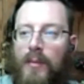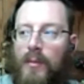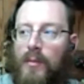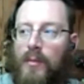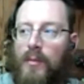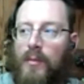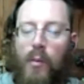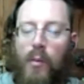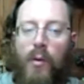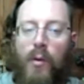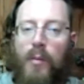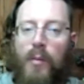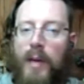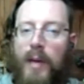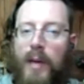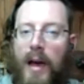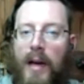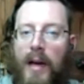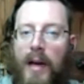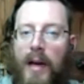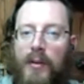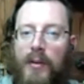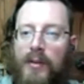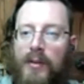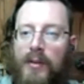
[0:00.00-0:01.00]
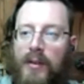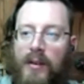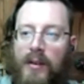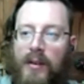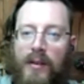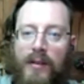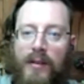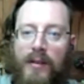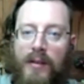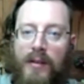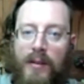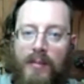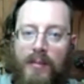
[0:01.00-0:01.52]
will be able
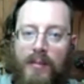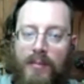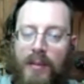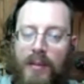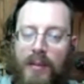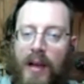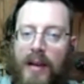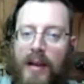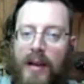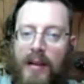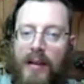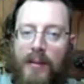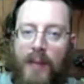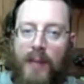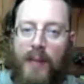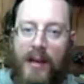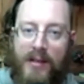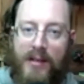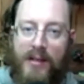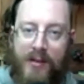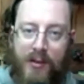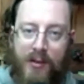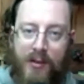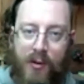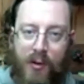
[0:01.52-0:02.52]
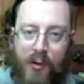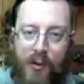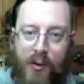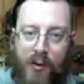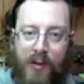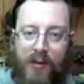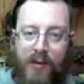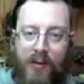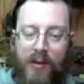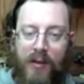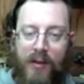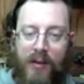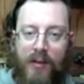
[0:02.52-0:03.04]
to play in the major
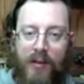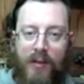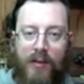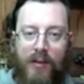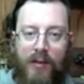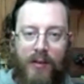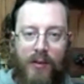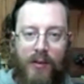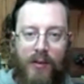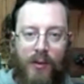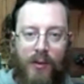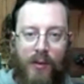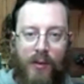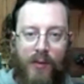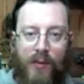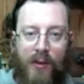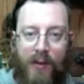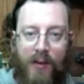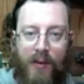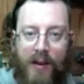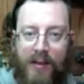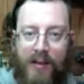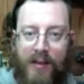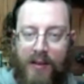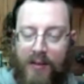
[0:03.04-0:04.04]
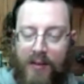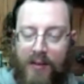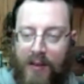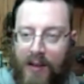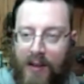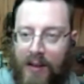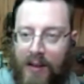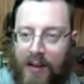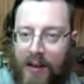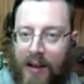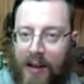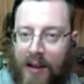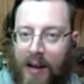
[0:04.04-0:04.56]
tournaments and all of the rest of it.